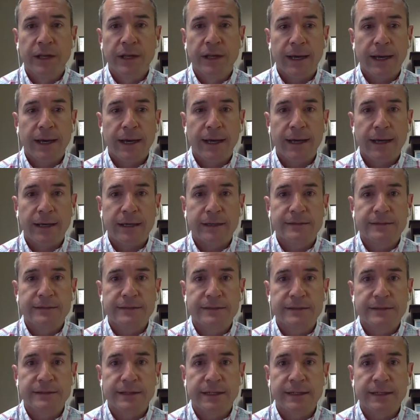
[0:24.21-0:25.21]

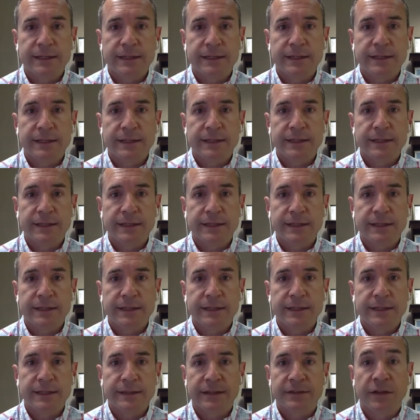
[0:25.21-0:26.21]
It's
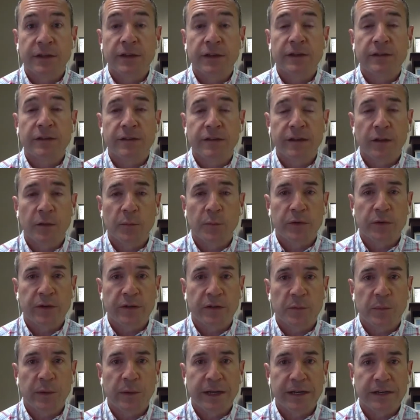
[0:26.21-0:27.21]
good to see the
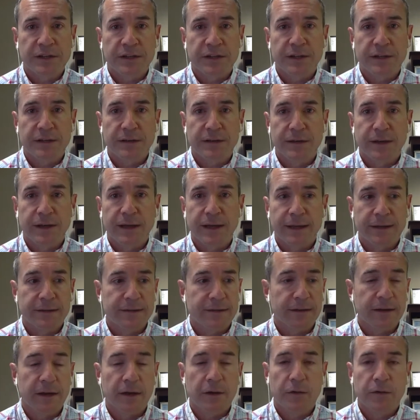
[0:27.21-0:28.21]
participation and to
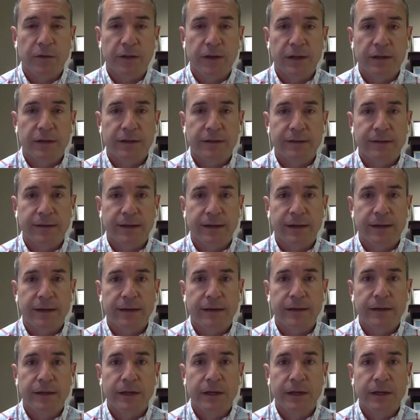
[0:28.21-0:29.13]
know that